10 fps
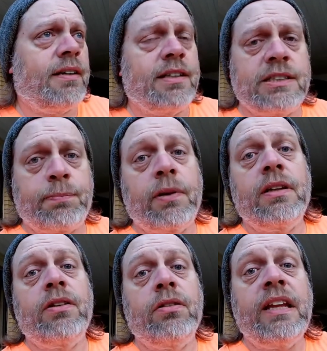sprung a
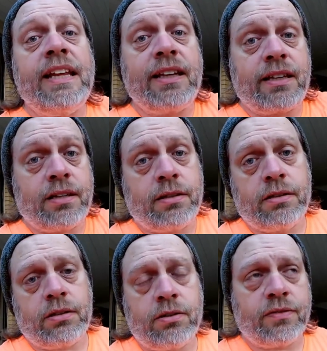little leak
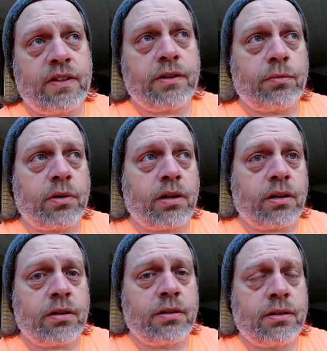over there where
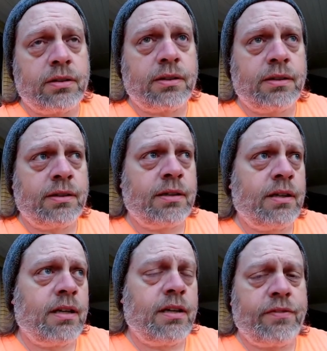our
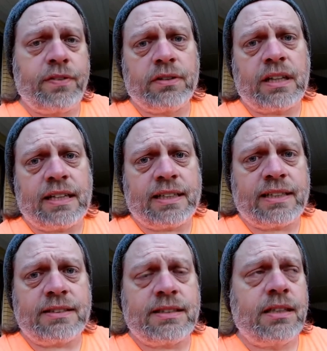field line is.